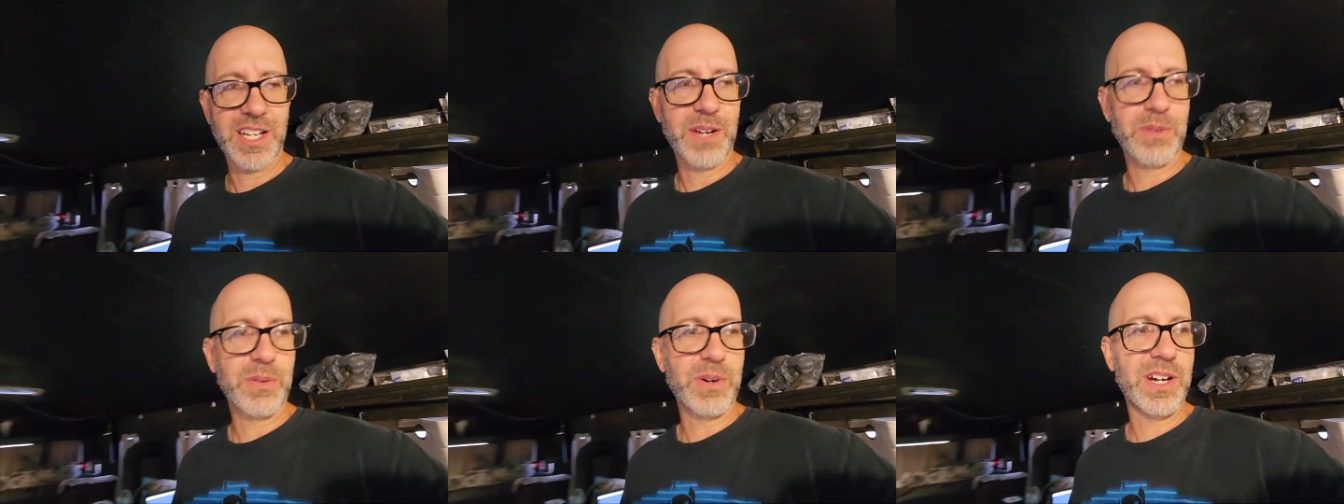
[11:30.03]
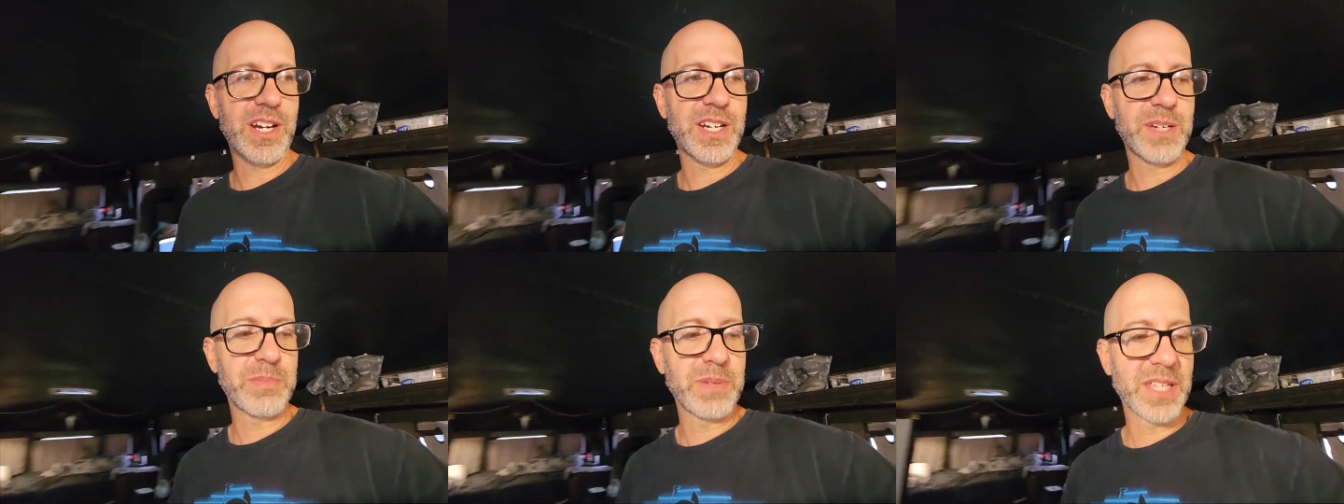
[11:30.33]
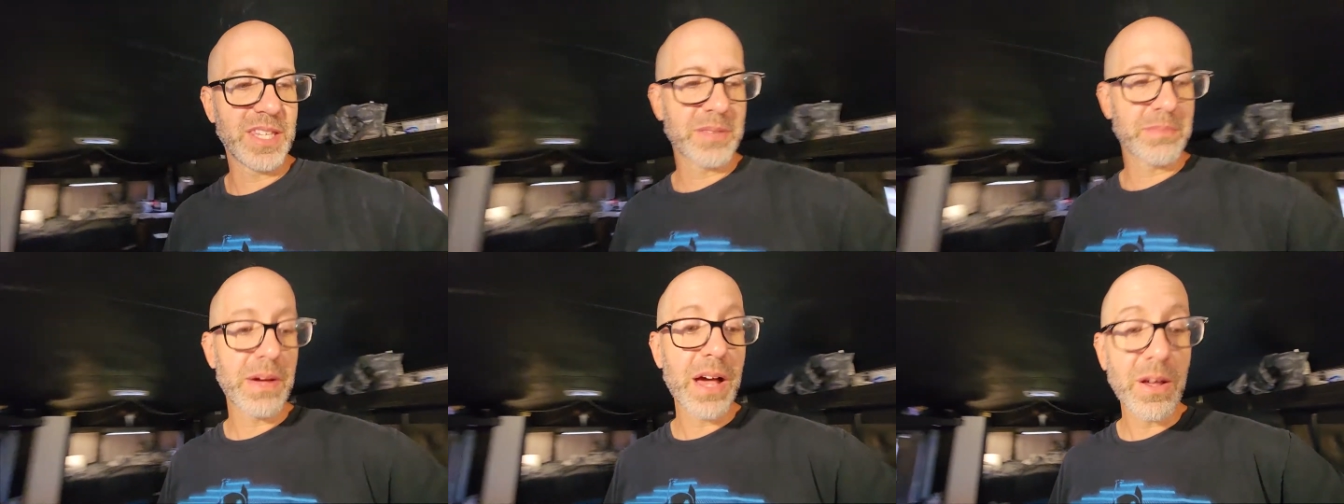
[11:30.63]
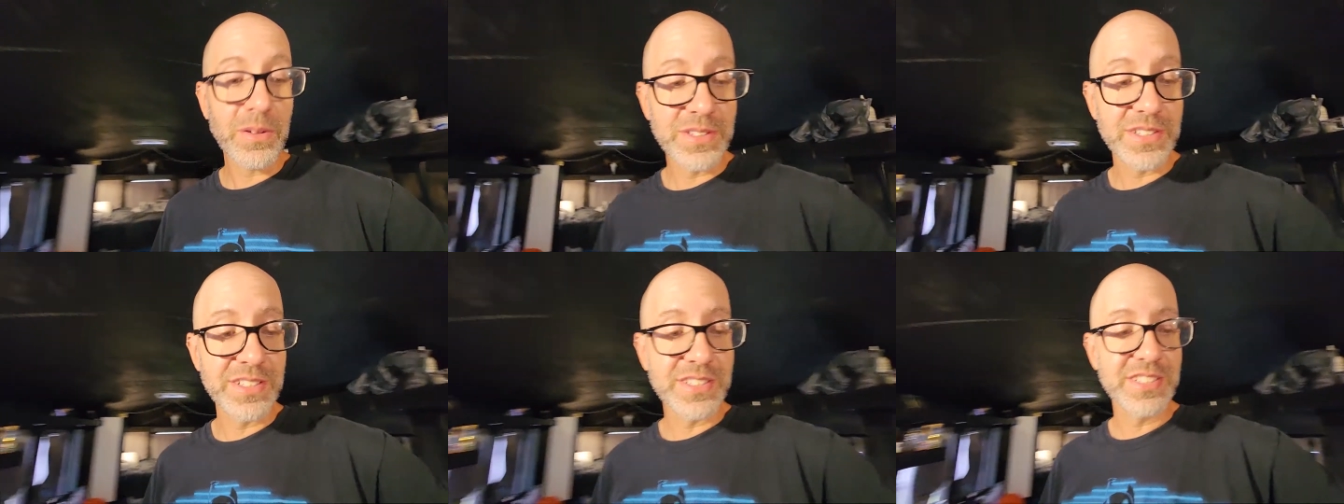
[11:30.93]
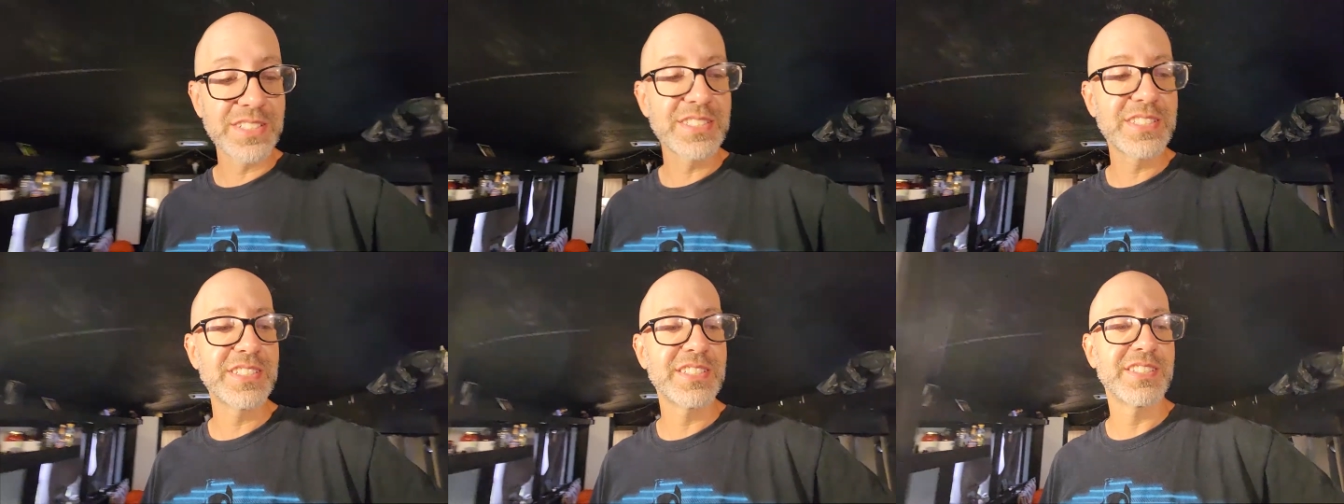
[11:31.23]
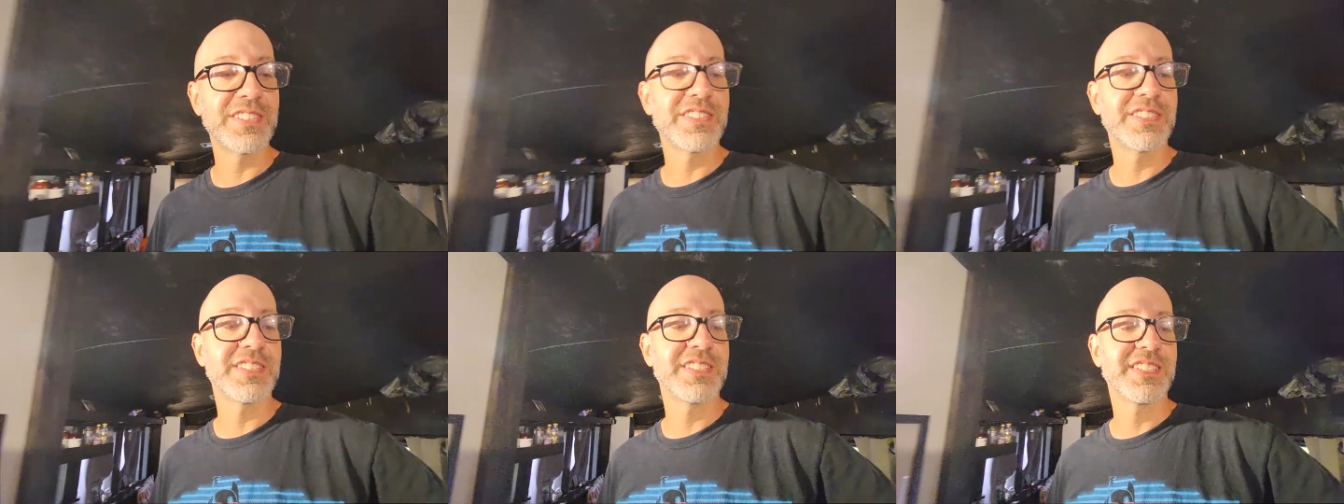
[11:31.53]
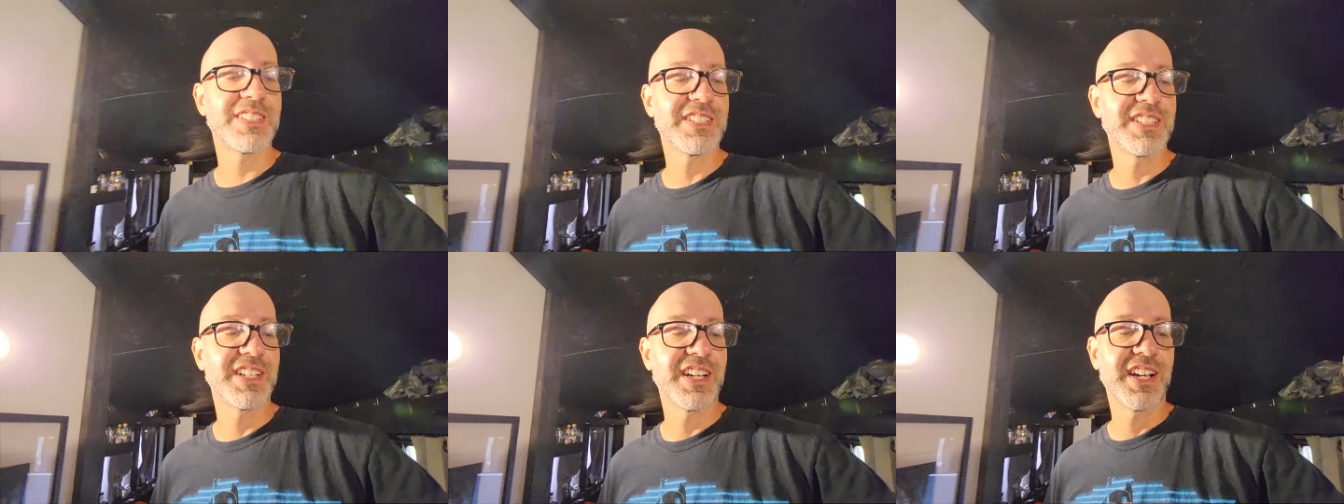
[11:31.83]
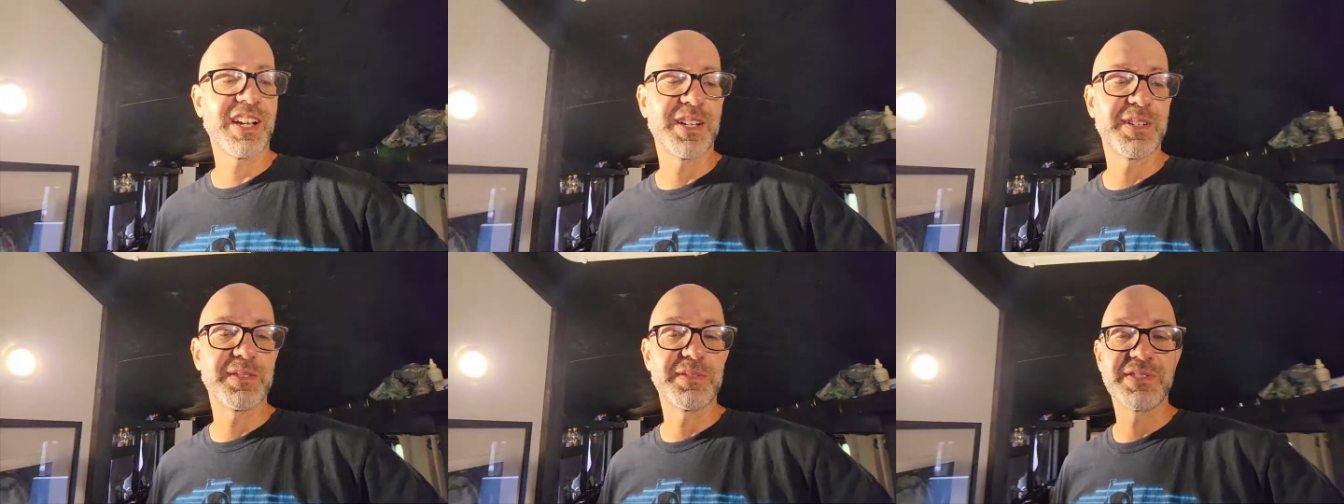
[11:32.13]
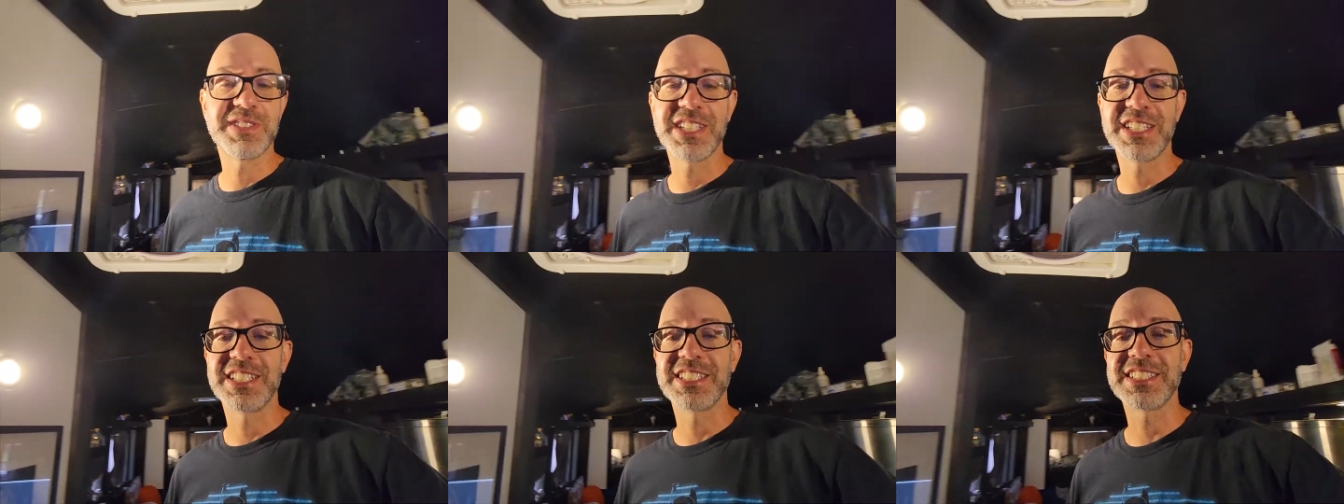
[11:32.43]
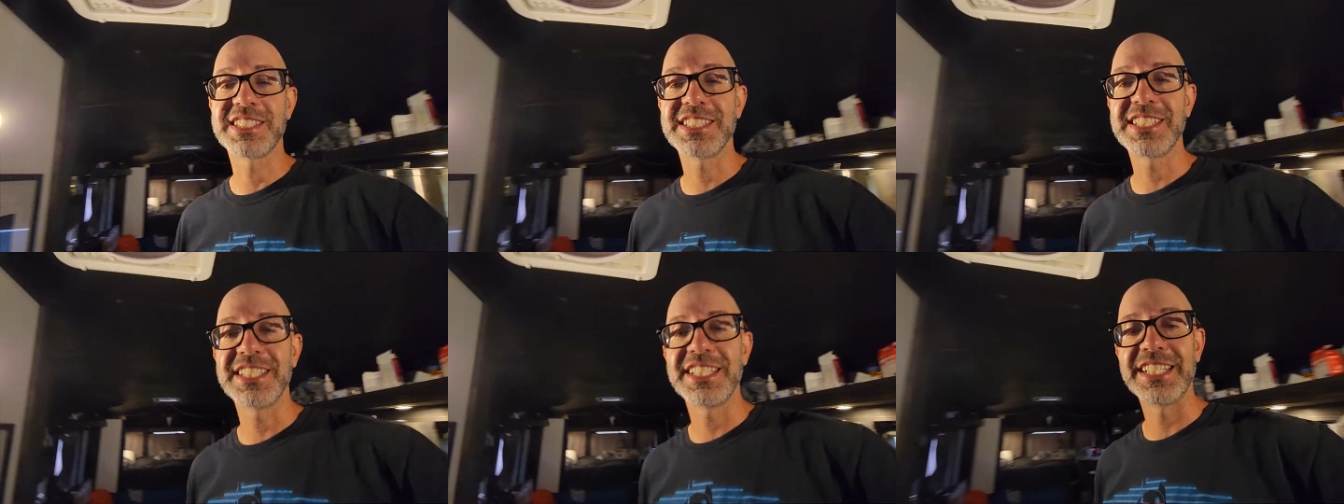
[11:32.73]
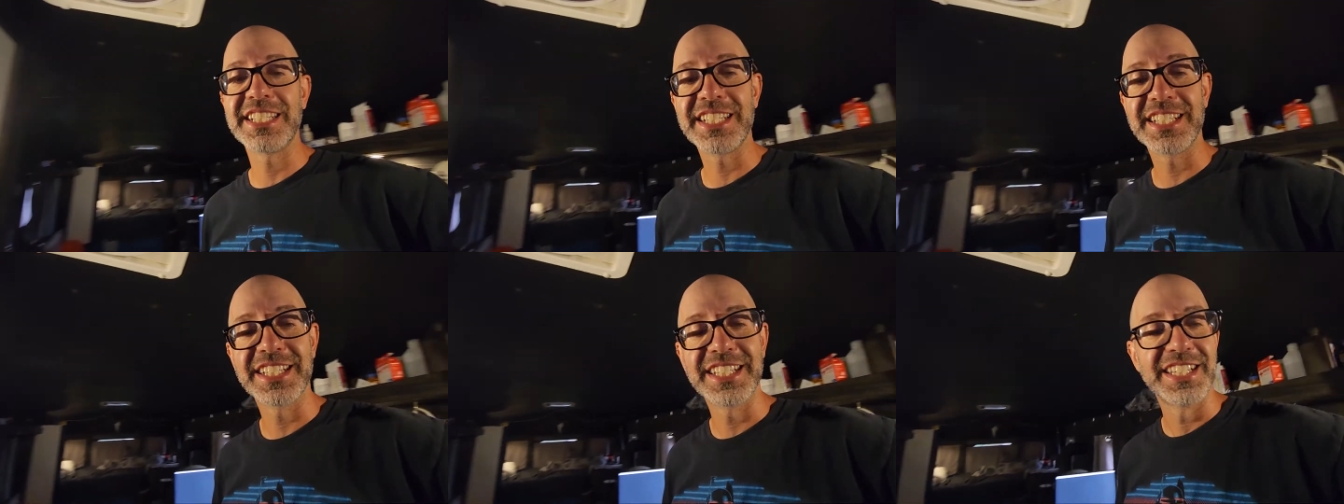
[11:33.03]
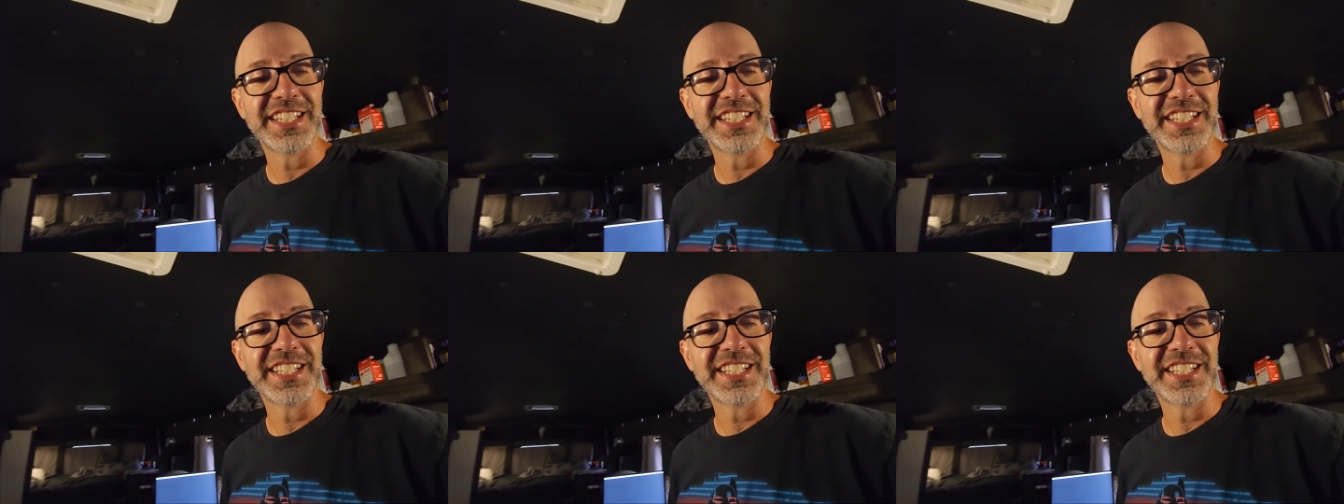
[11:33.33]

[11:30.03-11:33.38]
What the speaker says: I wanted to be in the mountains, Tennessee.